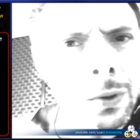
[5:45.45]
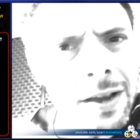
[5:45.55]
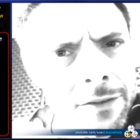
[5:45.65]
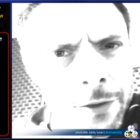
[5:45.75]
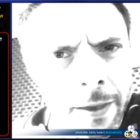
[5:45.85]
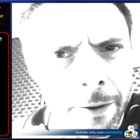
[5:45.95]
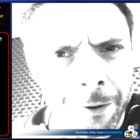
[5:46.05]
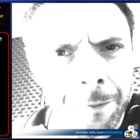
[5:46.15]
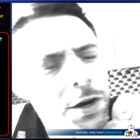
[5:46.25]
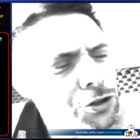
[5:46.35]
to live here,
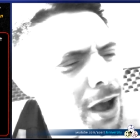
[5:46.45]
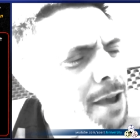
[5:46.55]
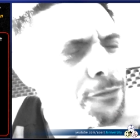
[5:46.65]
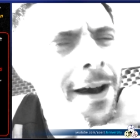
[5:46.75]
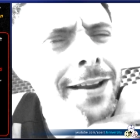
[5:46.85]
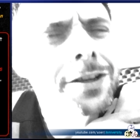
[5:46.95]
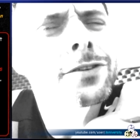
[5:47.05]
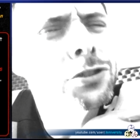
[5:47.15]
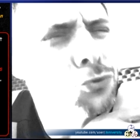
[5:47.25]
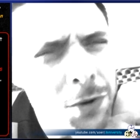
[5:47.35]
which I find
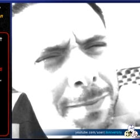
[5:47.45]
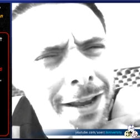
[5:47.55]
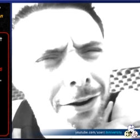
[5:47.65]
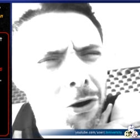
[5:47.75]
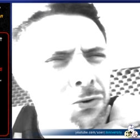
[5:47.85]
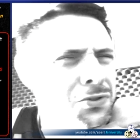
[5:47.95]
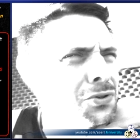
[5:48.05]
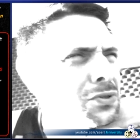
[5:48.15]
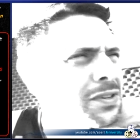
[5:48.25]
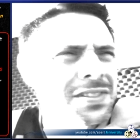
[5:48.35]
extremely close
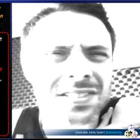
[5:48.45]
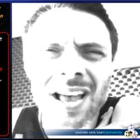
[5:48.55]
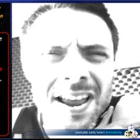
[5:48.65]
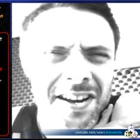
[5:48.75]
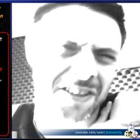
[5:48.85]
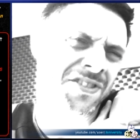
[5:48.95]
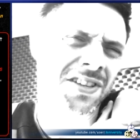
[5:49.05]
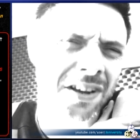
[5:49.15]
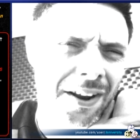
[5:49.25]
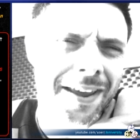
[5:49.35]
to the Zionist
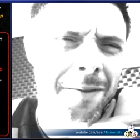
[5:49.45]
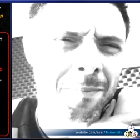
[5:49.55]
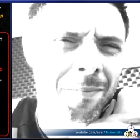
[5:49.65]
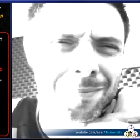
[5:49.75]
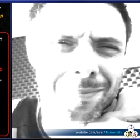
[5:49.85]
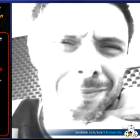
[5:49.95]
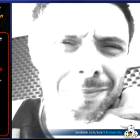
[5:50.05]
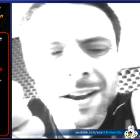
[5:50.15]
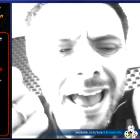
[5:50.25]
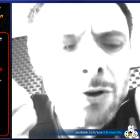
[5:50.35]
claim.
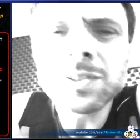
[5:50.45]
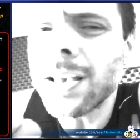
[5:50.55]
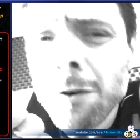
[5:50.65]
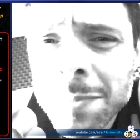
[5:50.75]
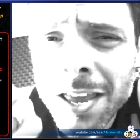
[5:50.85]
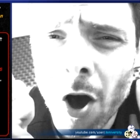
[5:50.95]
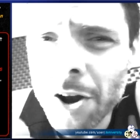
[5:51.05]
Now tell me